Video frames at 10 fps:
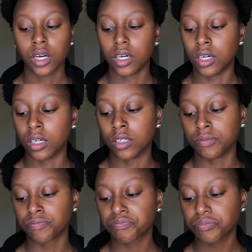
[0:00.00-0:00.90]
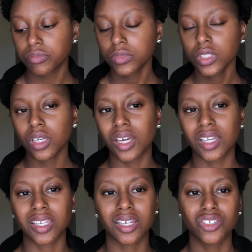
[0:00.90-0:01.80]

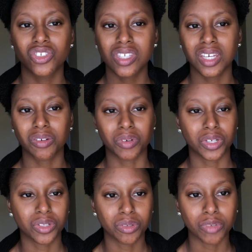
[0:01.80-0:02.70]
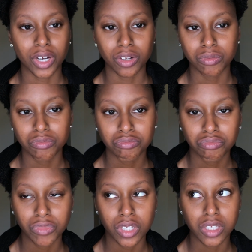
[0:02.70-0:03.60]
and like just like regular brown
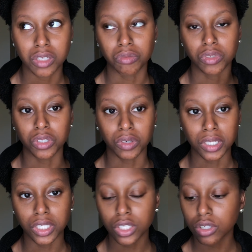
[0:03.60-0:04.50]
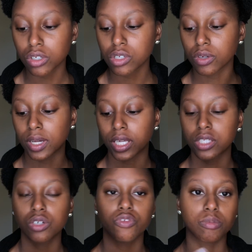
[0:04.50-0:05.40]
isn't really great either, so I like
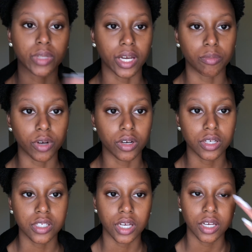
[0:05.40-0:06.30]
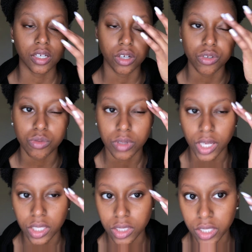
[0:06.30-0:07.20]
to go for black brown because it kind of goes with
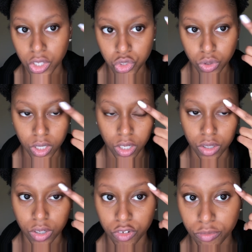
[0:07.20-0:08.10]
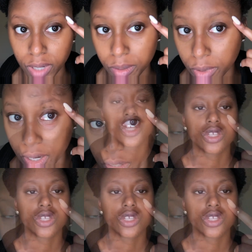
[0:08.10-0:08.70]
like the natural color of my brows.